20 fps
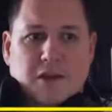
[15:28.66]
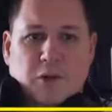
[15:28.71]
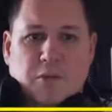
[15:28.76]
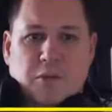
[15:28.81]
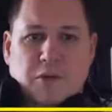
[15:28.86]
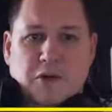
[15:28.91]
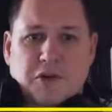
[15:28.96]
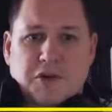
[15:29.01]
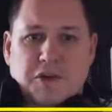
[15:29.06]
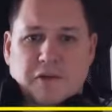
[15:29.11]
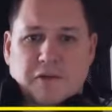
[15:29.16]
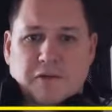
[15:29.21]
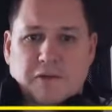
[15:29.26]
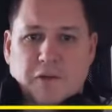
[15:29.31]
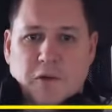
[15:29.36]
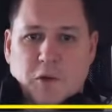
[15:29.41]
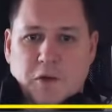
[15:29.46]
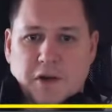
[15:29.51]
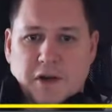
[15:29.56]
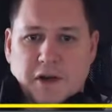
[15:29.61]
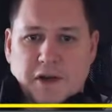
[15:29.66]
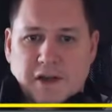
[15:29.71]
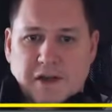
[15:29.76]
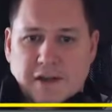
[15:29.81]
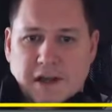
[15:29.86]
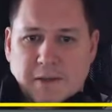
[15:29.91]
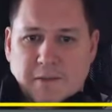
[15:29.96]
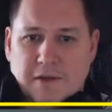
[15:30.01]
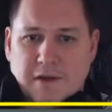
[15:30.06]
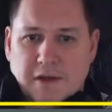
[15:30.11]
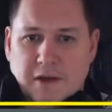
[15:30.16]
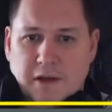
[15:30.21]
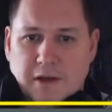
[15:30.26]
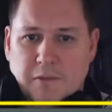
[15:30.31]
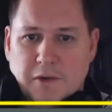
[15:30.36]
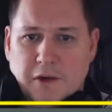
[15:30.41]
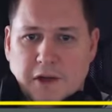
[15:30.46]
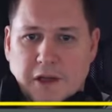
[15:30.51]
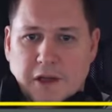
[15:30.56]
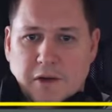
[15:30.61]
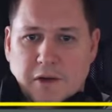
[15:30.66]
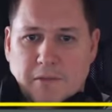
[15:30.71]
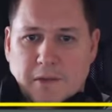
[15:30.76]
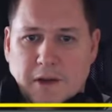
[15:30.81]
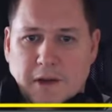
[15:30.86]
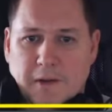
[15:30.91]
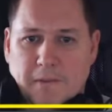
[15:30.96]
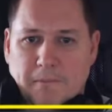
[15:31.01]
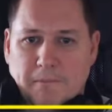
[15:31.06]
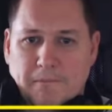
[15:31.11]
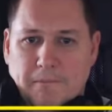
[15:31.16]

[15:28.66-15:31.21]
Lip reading: pushing forward at the same time. What are you doing, mate?